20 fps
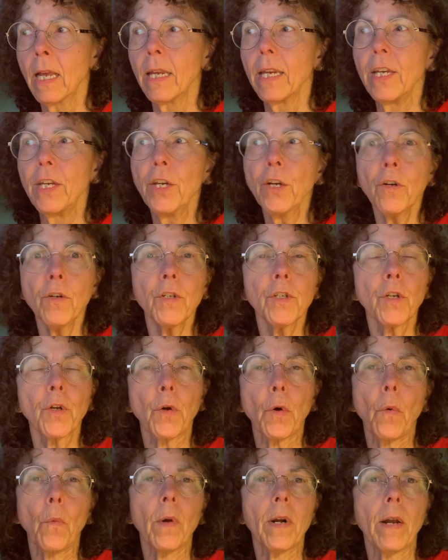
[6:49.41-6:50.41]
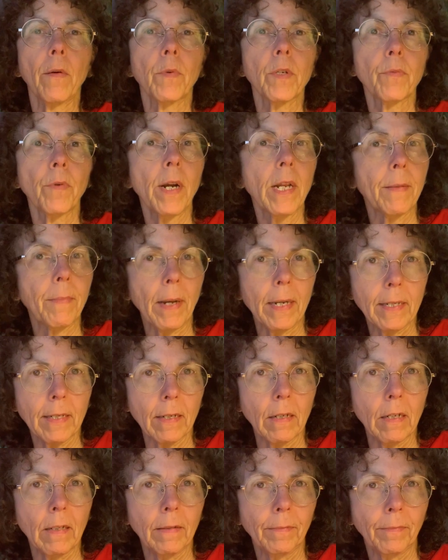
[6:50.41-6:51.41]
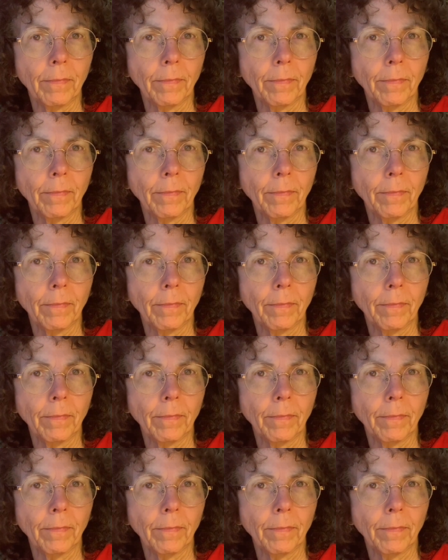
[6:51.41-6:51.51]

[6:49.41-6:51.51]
years ago when I was riding a bicycle